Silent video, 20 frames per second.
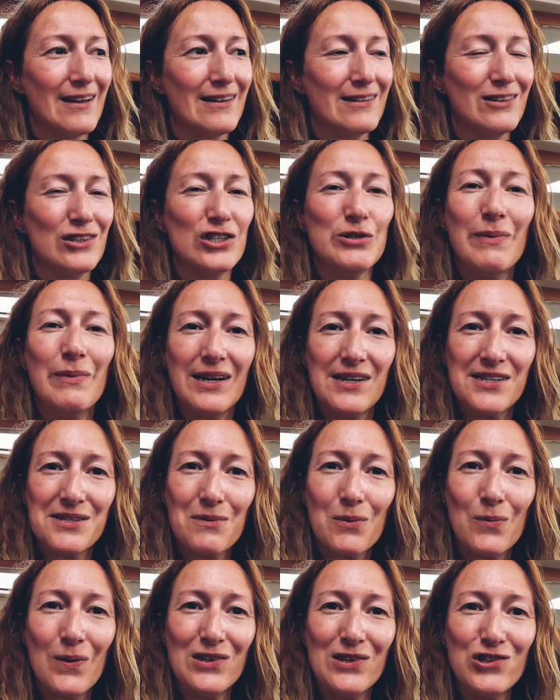she makes some
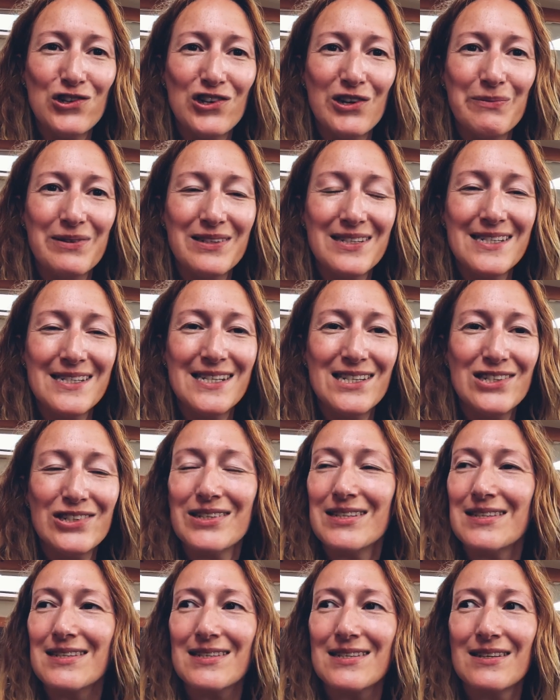questionable
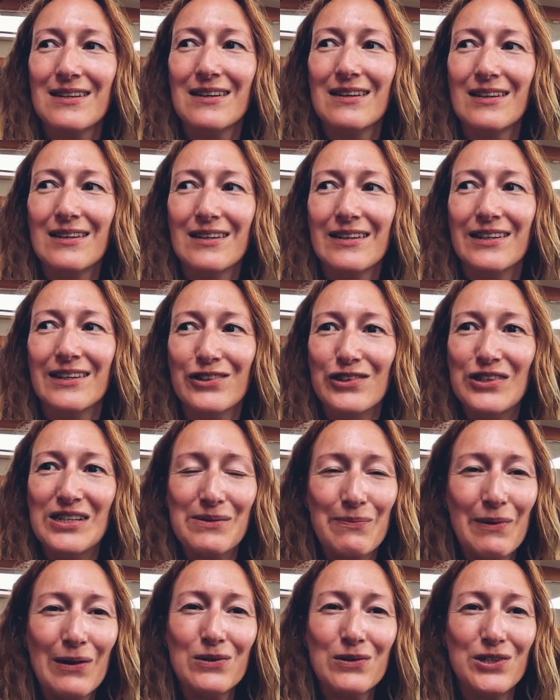decisions and she's
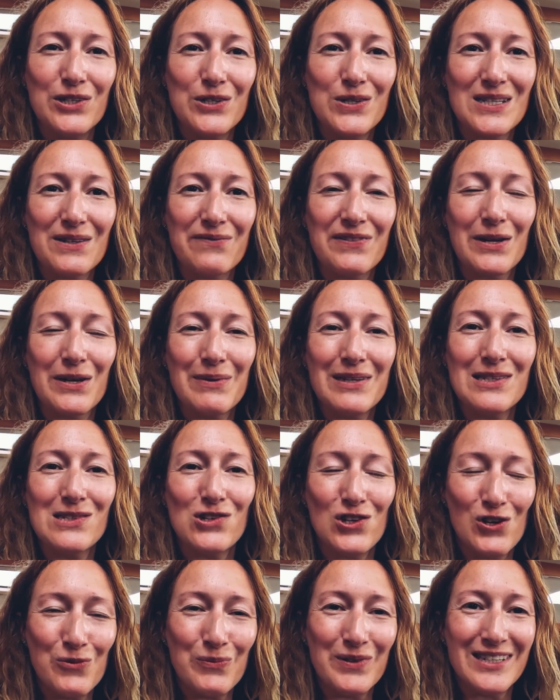about to do something a bit
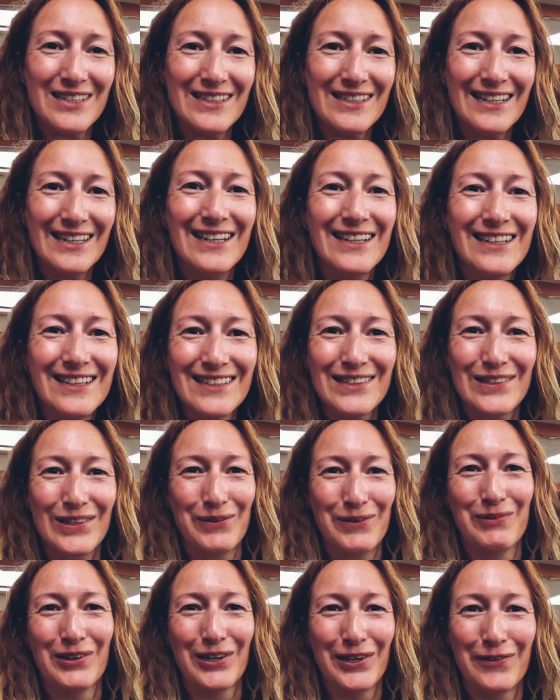stupid. So
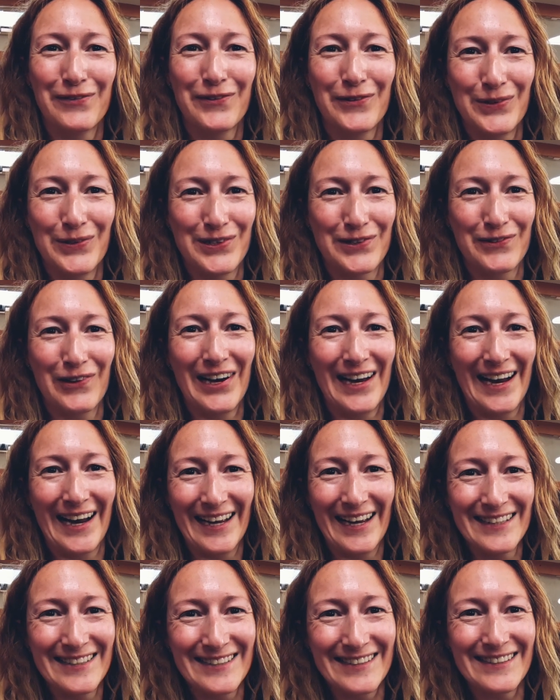I'm looking forward to writing
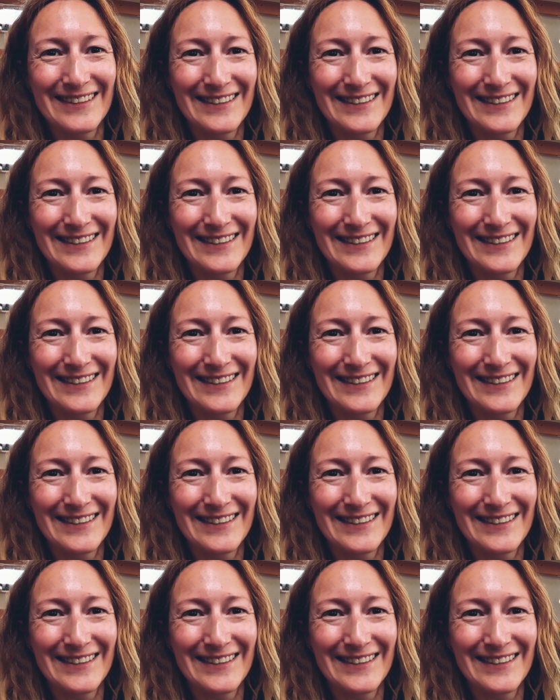it.